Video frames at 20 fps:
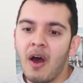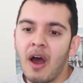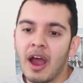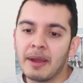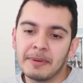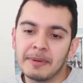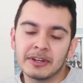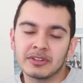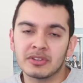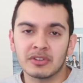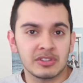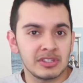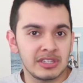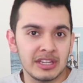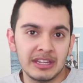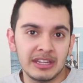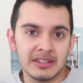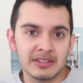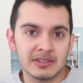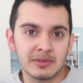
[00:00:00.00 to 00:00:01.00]
I pictured
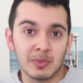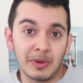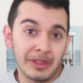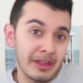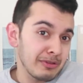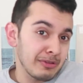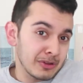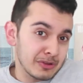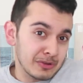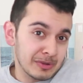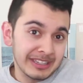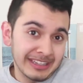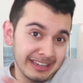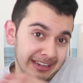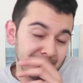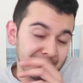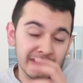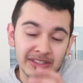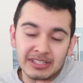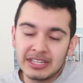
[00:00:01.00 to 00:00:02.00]
scenes without the
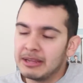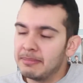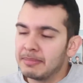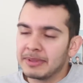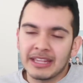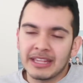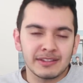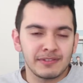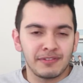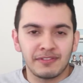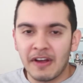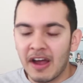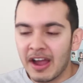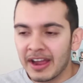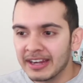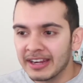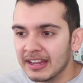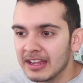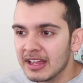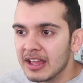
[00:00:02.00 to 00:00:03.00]
drinking of the tea, but that's
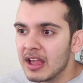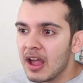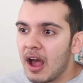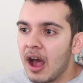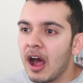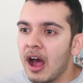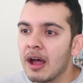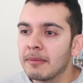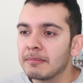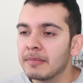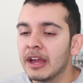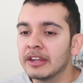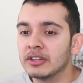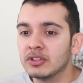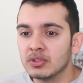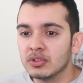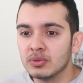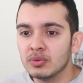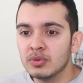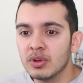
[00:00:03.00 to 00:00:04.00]
fine. Um, I
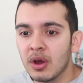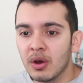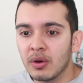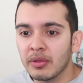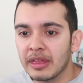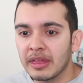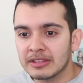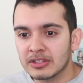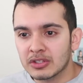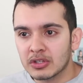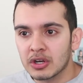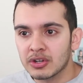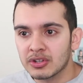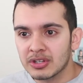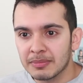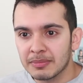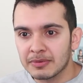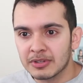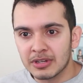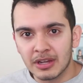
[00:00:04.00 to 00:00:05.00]
do know that
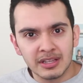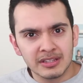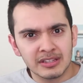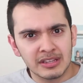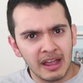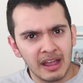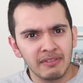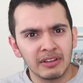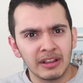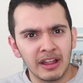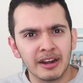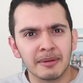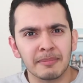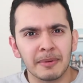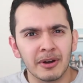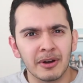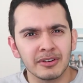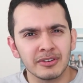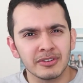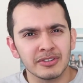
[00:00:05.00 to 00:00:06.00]
Starship does have a lot of
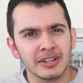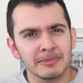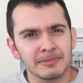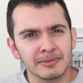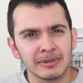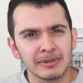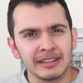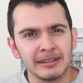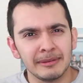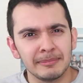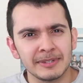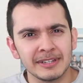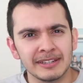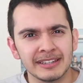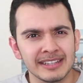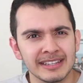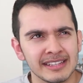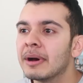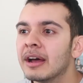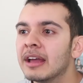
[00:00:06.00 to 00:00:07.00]
partnerships with
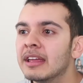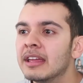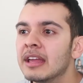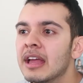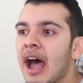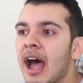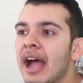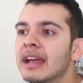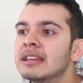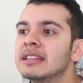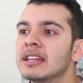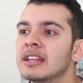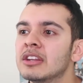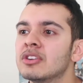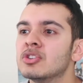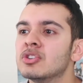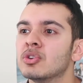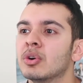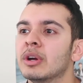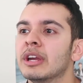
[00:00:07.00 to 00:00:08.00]
Lipton, but I did
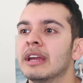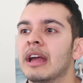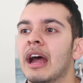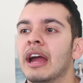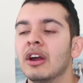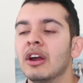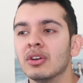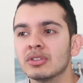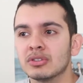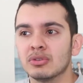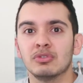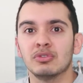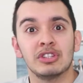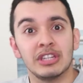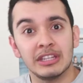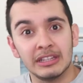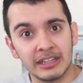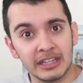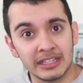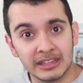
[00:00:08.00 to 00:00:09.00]
enjoy it. I also
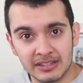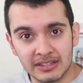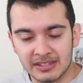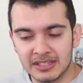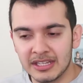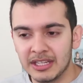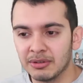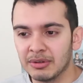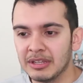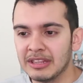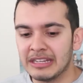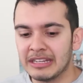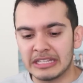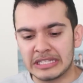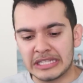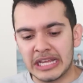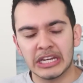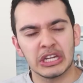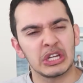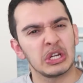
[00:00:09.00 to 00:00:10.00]
did like the scenery. They
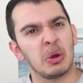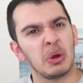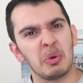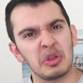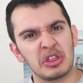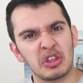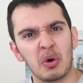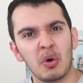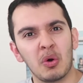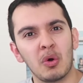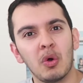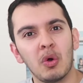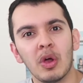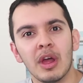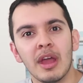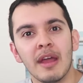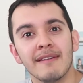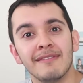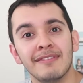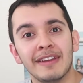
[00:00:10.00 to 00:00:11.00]
decided to go with the whole
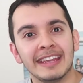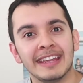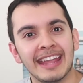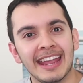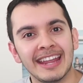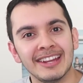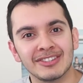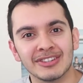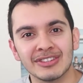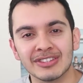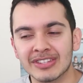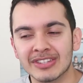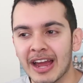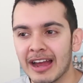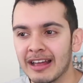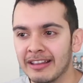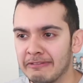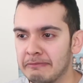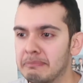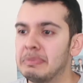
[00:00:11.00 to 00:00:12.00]
vacation
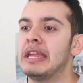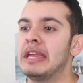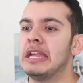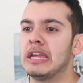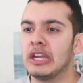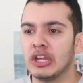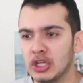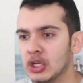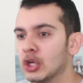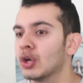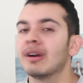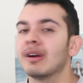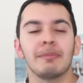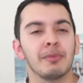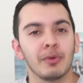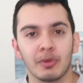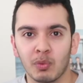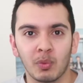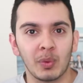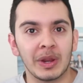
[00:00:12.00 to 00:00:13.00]
style of being in
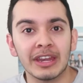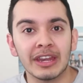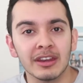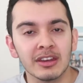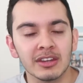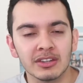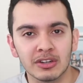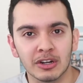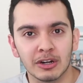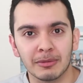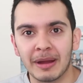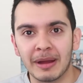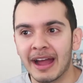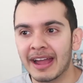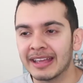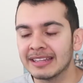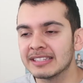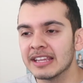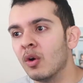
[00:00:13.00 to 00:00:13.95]
Europe with wind turbine.